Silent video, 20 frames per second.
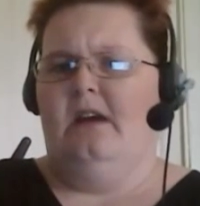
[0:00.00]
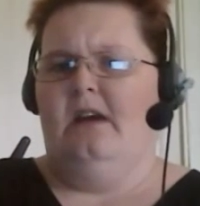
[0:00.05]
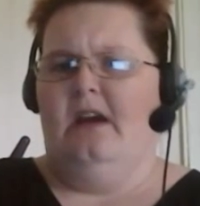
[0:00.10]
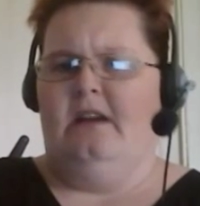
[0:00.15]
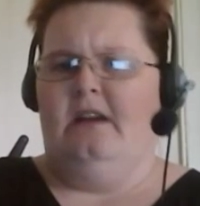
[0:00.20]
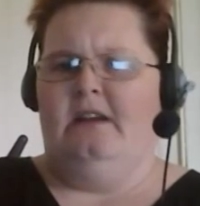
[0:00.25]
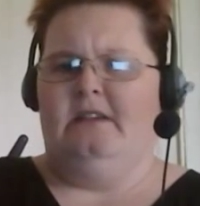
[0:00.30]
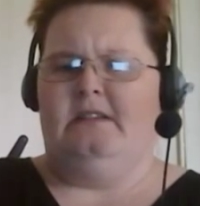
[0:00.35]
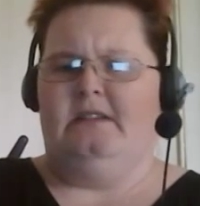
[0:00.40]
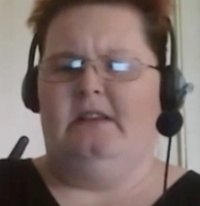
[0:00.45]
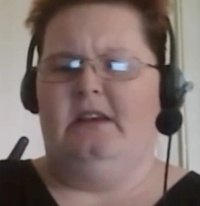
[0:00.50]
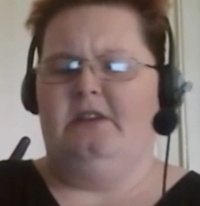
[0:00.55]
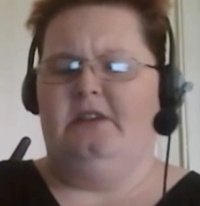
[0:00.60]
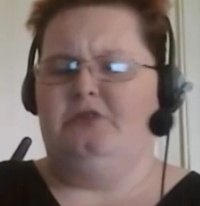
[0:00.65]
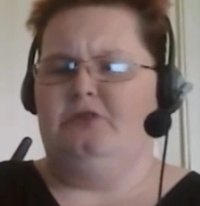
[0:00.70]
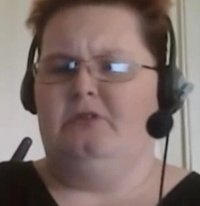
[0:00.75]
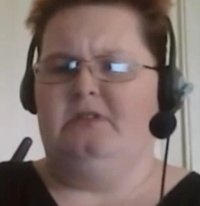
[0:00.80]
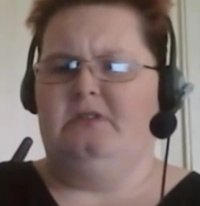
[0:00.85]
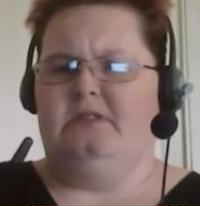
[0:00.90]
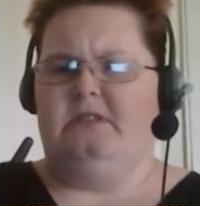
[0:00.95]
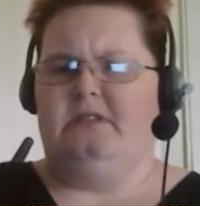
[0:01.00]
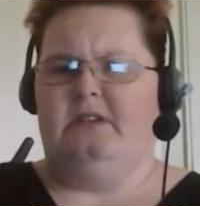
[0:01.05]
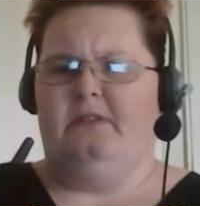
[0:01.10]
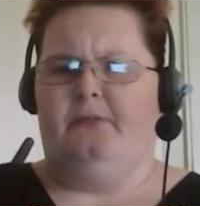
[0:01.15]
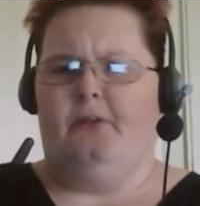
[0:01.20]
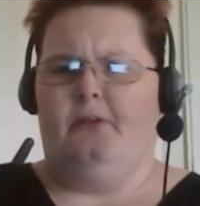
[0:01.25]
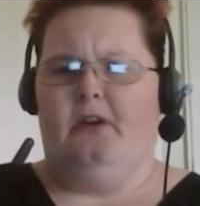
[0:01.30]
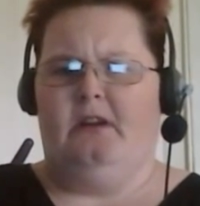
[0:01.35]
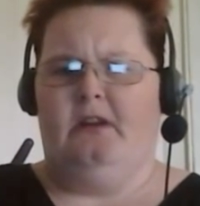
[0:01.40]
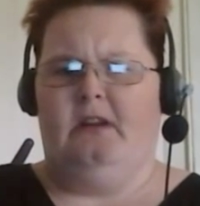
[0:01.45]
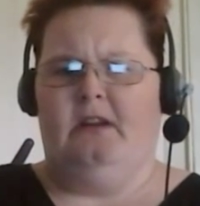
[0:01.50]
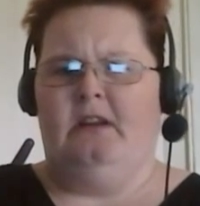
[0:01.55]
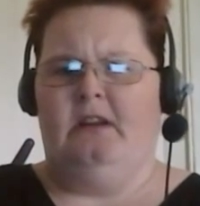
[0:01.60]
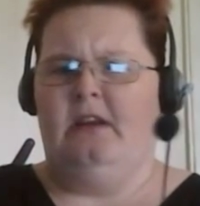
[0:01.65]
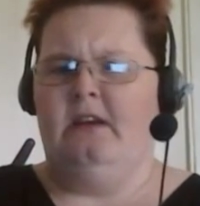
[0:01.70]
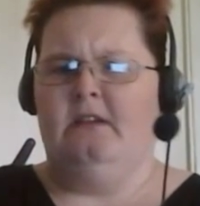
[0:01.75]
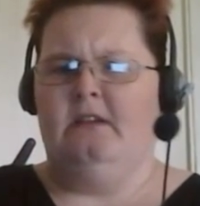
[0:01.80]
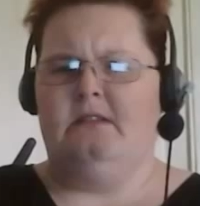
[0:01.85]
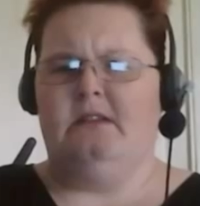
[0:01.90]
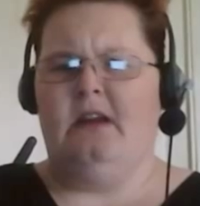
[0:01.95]
And his nature is different, and
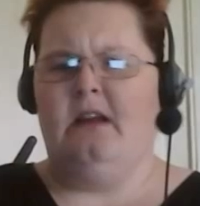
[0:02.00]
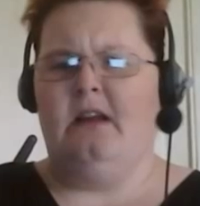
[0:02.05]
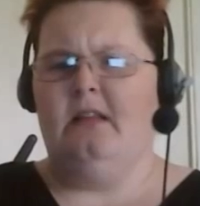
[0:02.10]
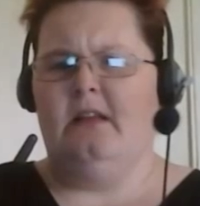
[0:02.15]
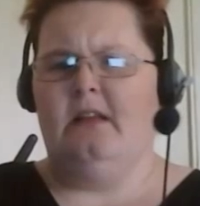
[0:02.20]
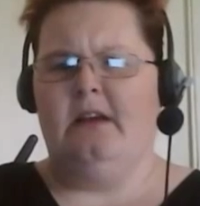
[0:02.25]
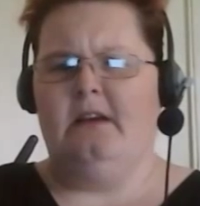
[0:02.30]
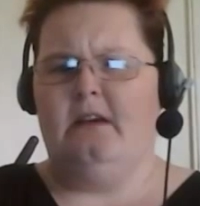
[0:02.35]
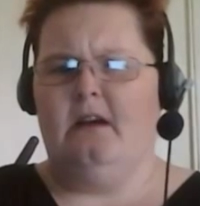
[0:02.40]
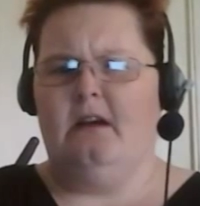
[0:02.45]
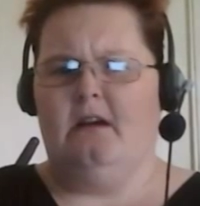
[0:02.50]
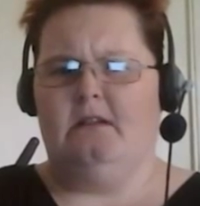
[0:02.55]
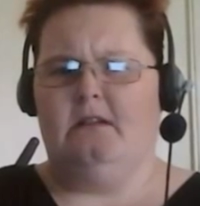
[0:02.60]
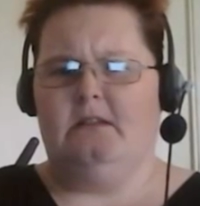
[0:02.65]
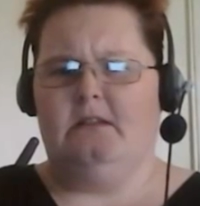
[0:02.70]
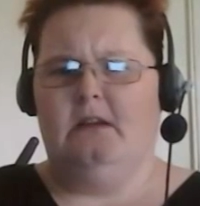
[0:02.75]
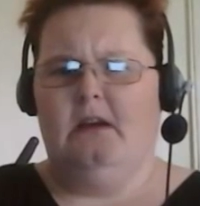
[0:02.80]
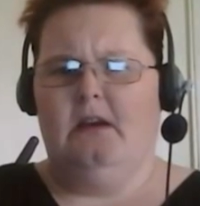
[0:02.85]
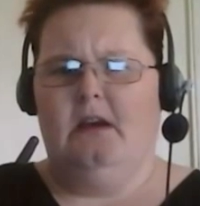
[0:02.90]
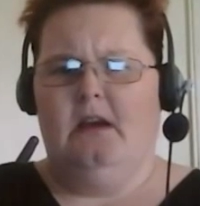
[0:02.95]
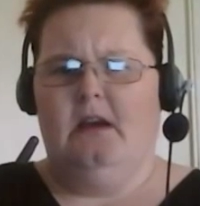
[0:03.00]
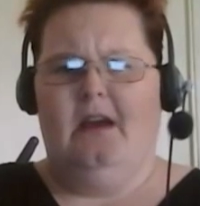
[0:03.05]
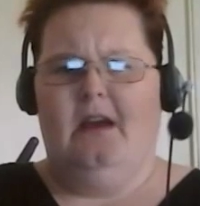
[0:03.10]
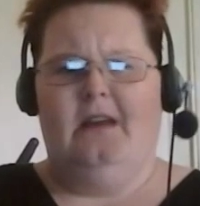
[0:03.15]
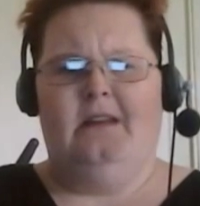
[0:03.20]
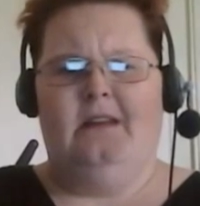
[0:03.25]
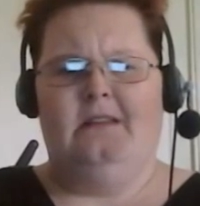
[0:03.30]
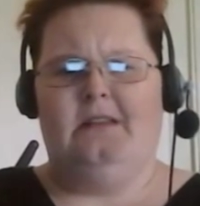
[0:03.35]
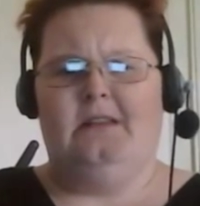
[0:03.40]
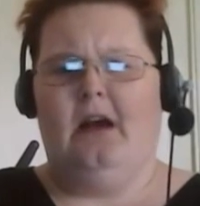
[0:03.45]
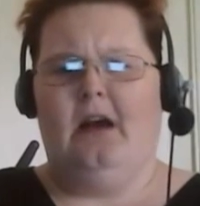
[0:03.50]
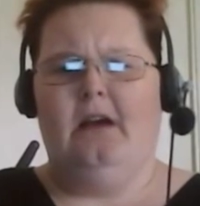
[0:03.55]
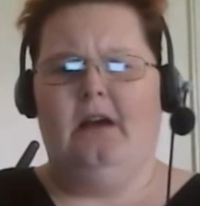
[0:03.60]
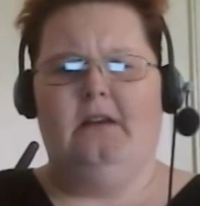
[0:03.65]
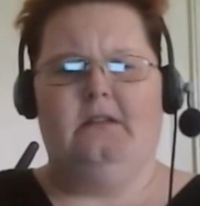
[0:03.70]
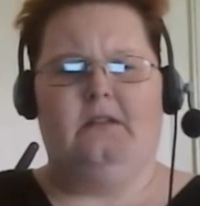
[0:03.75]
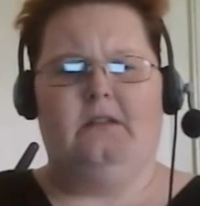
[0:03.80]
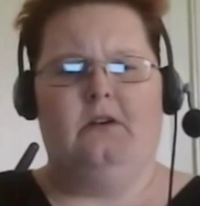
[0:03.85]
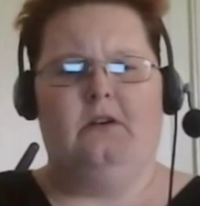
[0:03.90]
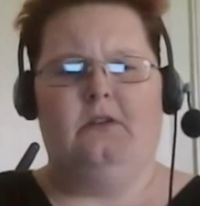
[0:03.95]
he is not like us, and his
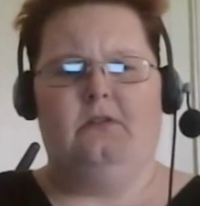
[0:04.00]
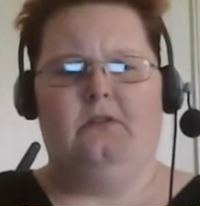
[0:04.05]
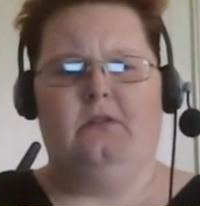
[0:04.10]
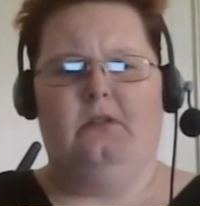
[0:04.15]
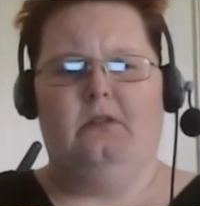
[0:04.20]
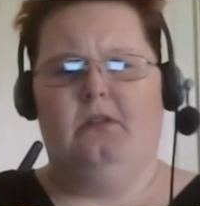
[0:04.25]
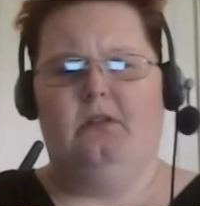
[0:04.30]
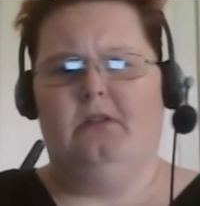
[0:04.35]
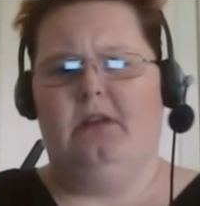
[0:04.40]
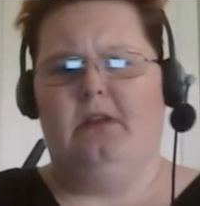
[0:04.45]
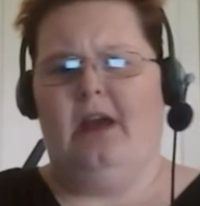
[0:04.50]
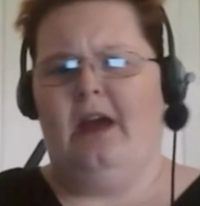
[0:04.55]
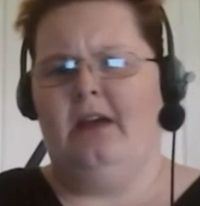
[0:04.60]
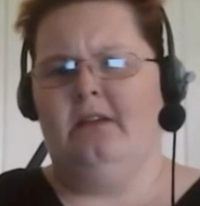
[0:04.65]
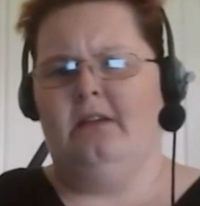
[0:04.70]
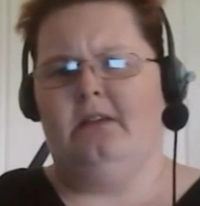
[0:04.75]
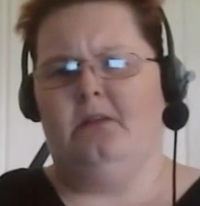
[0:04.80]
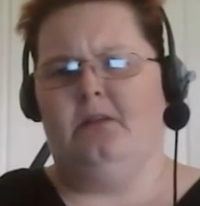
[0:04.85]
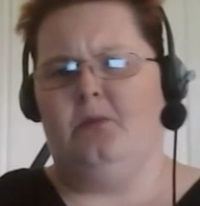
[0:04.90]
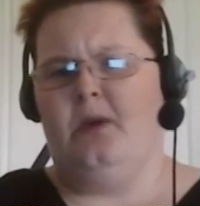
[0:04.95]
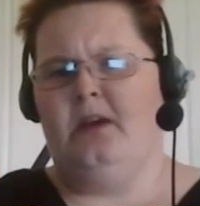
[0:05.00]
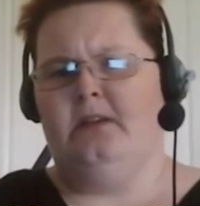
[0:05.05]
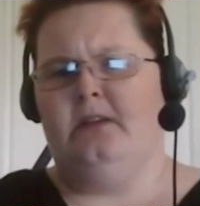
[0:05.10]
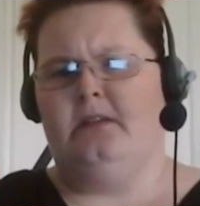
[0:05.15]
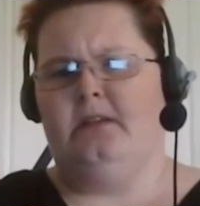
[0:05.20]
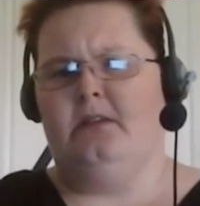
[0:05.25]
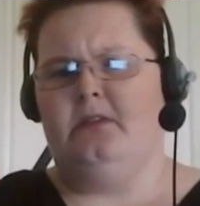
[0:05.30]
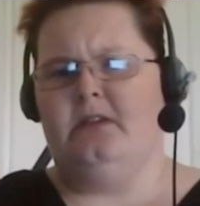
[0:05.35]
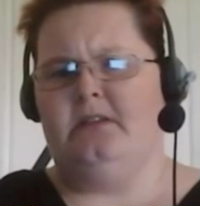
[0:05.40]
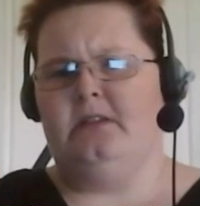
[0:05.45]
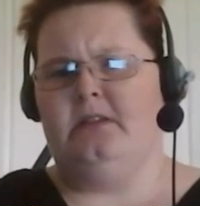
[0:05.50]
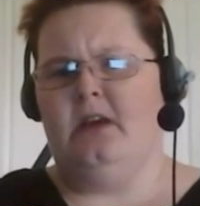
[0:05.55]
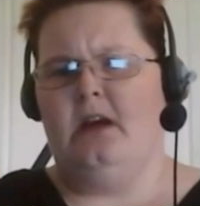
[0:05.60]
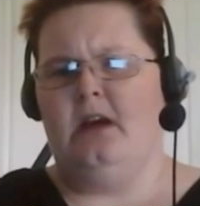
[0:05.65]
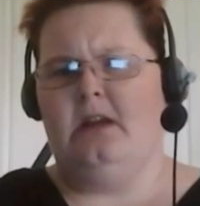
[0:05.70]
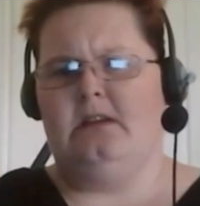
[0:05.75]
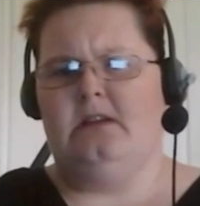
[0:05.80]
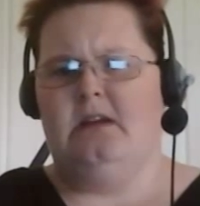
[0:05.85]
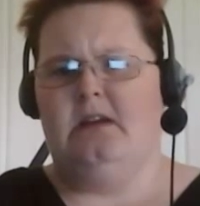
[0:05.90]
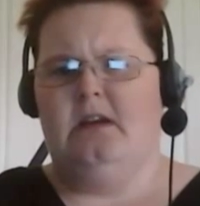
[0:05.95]
eyes are as the rays of the
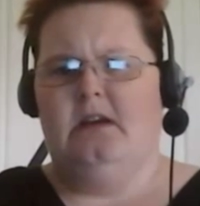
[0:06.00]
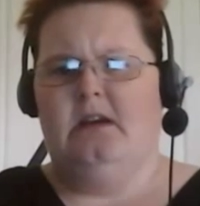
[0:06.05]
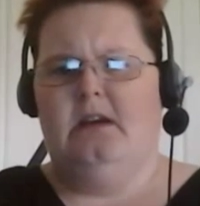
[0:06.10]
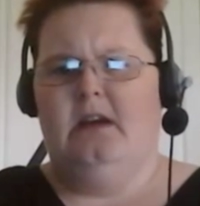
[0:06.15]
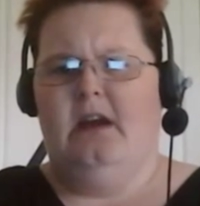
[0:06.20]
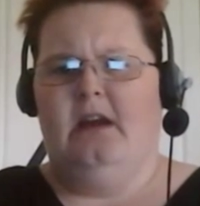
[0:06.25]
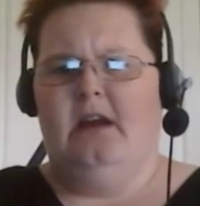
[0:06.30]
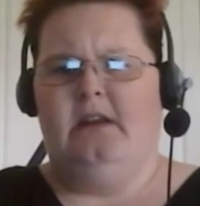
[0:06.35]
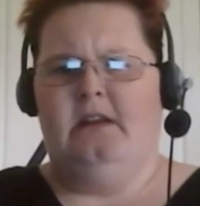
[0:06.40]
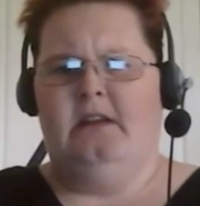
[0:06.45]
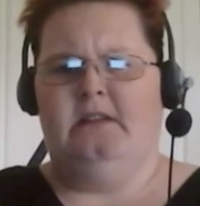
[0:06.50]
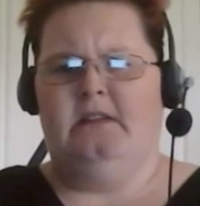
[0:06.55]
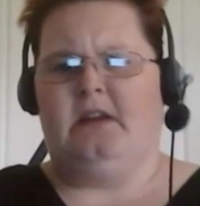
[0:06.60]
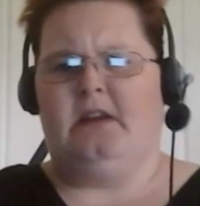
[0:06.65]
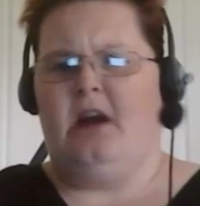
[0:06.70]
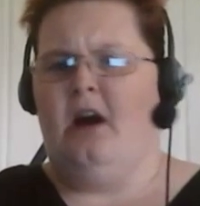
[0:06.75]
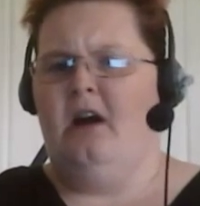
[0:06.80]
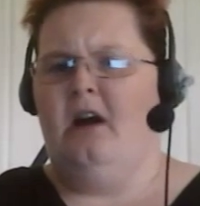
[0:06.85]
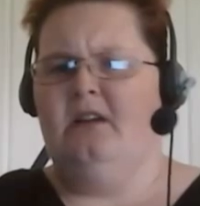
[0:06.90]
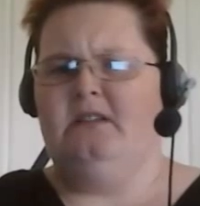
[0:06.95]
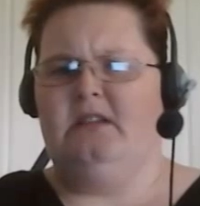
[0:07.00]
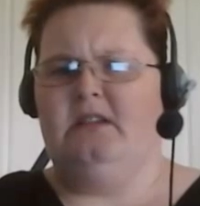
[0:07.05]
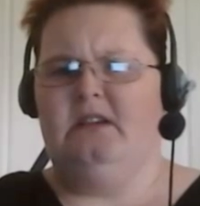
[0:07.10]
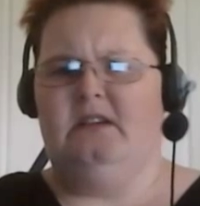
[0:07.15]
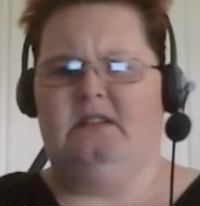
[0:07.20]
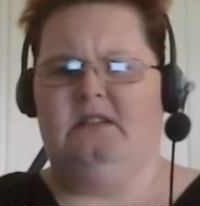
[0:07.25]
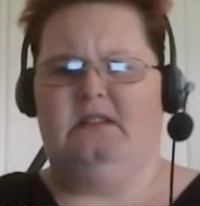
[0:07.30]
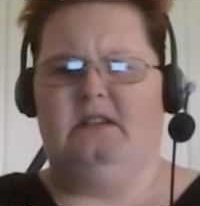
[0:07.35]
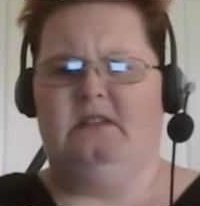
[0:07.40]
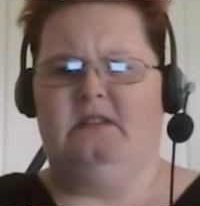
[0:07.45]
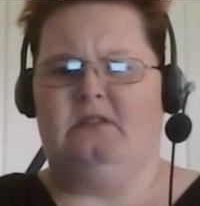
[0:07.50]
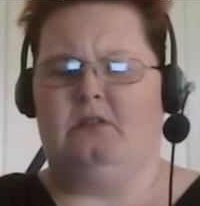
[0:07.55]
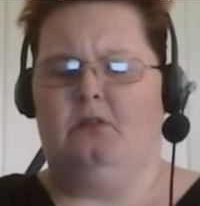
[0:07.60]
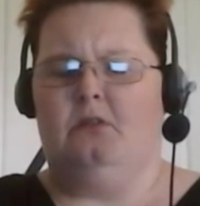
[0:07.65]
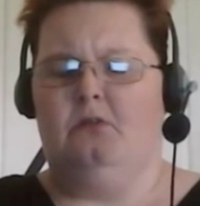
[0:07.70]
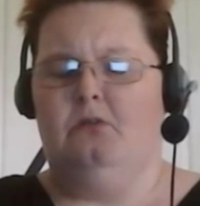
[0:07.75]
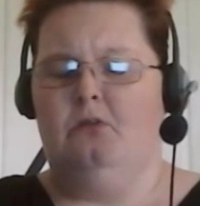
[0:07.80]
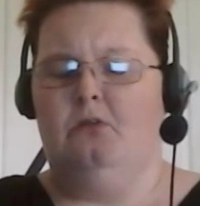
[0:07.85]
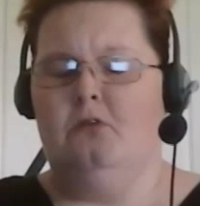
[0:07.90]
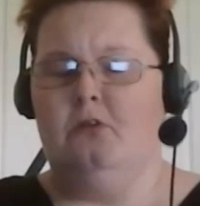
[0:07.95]
sun, and his countenance is
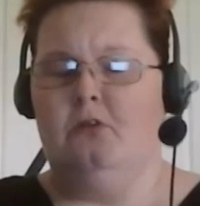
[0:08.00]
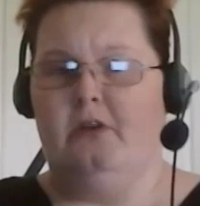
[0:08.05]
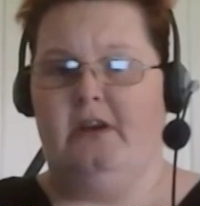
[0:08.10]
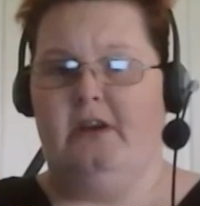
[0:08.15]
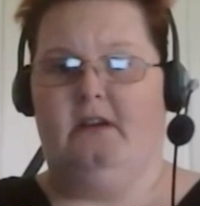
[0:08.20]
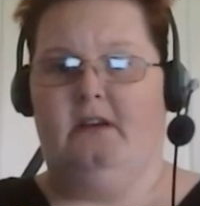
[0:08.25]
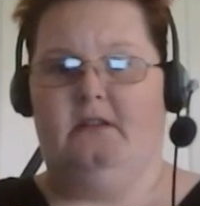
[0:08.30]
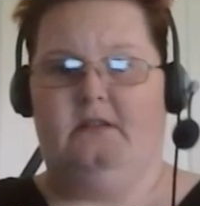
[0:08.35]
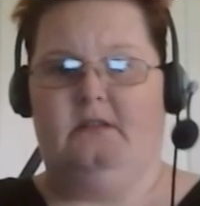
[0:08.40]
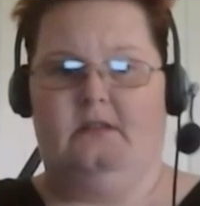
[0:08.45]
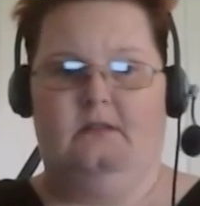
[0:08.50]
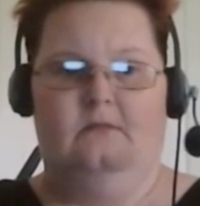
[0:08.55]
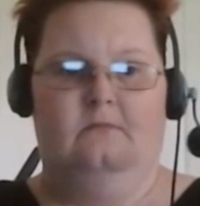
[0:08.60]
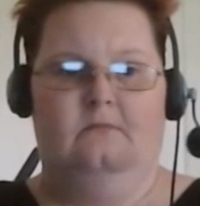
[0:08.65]
glorious.